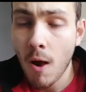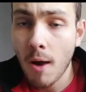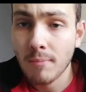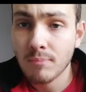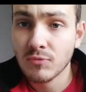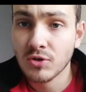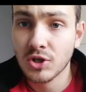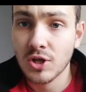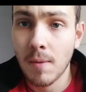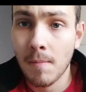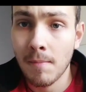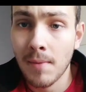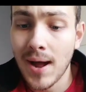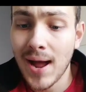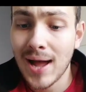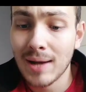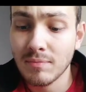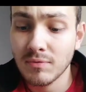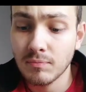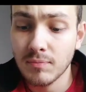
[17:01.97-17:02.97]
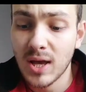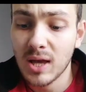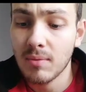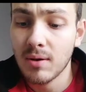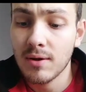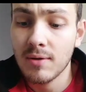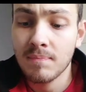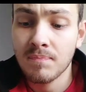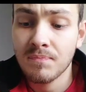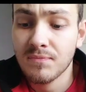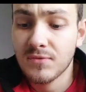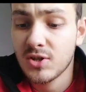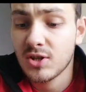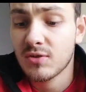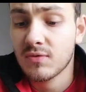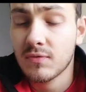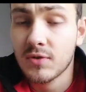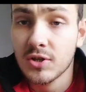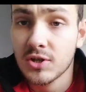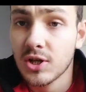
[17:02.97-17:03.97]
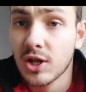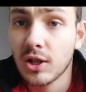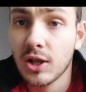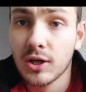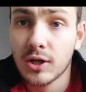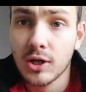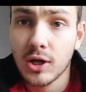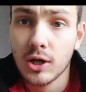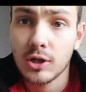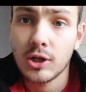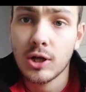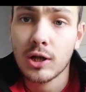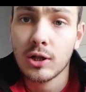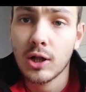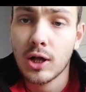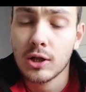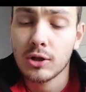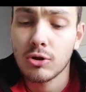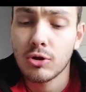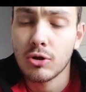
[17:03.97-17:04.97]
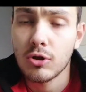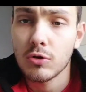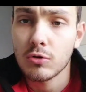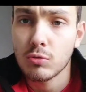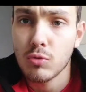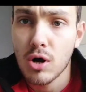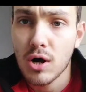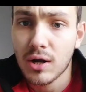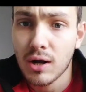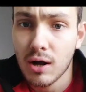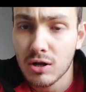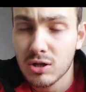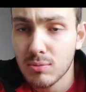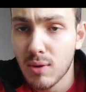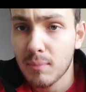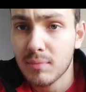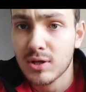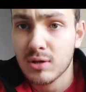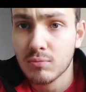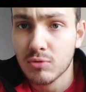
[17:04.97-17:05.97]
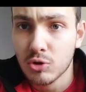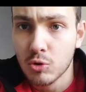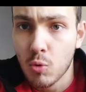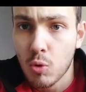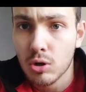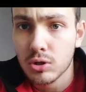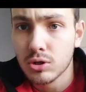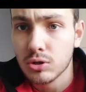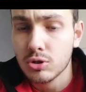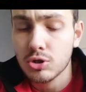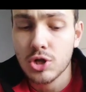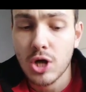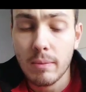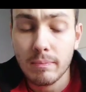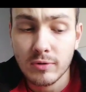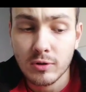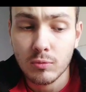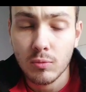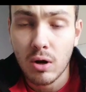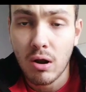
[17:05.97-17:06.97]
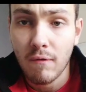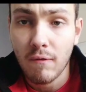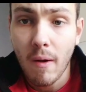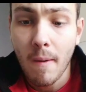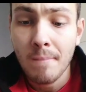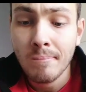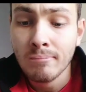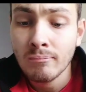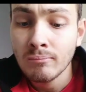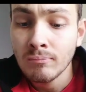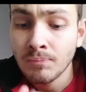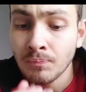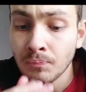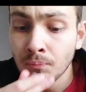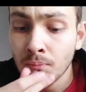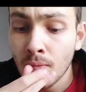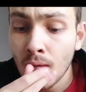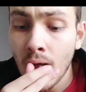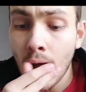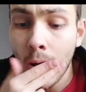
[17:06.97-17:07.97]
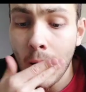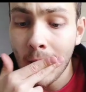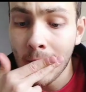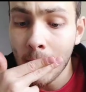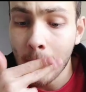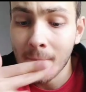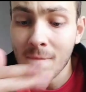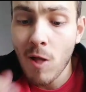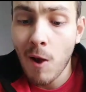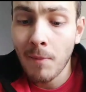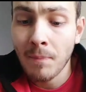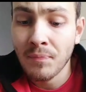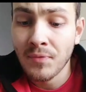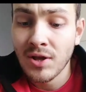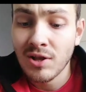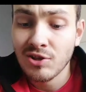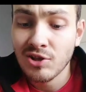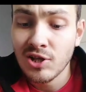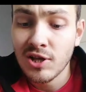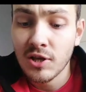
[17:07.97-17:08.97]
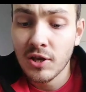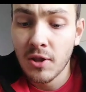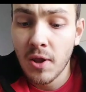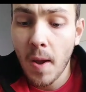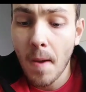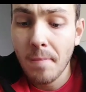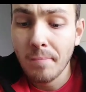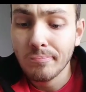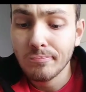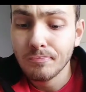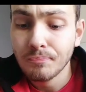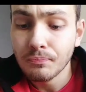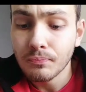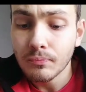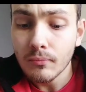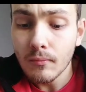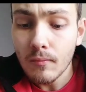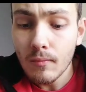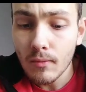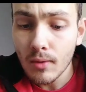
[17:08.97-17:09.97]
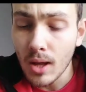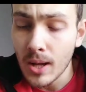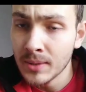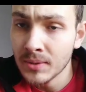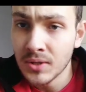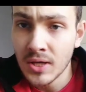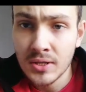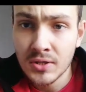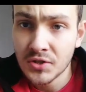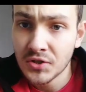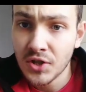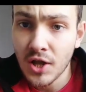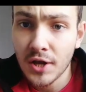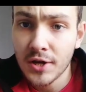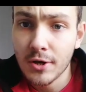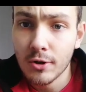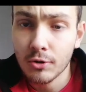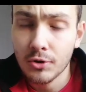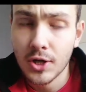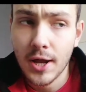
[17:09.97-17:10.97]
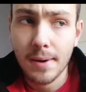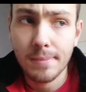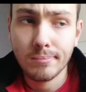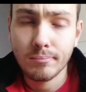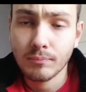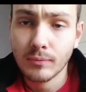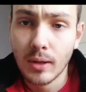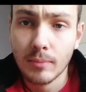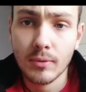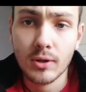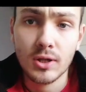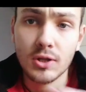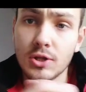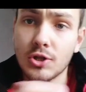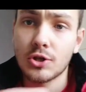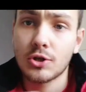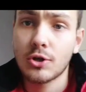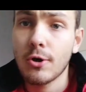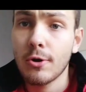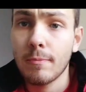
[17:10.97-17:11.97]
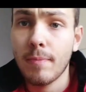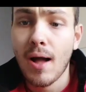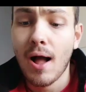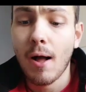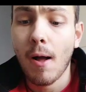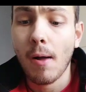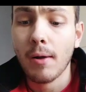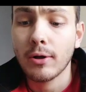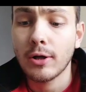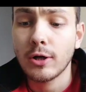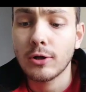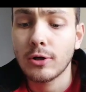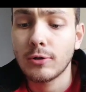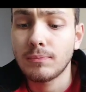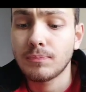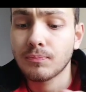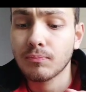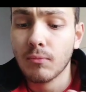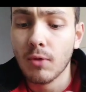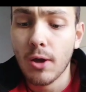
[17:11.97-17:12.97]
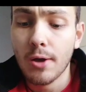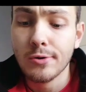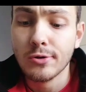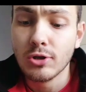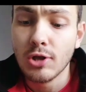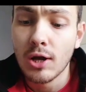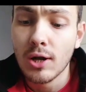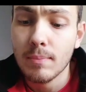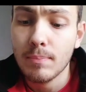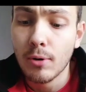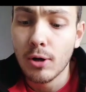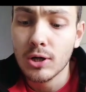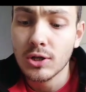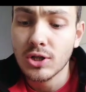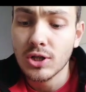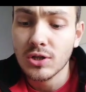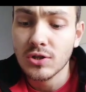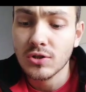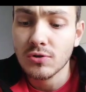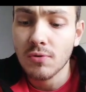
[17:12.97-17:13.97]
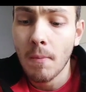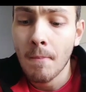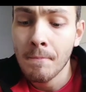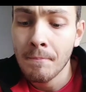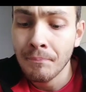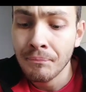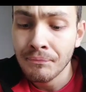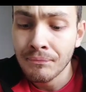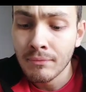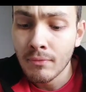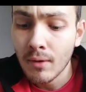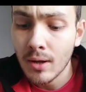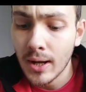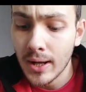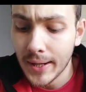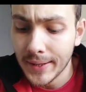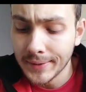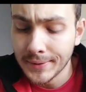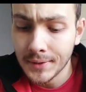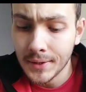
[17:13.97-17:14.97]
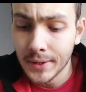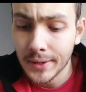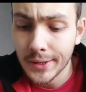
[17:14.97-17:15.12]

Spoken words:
some abs maybe, just because I don't like doing those workouts. Maybe some squats or jumps or whatever. And that's it, you know. And study all day. I'm gonna just go back and go study politics, and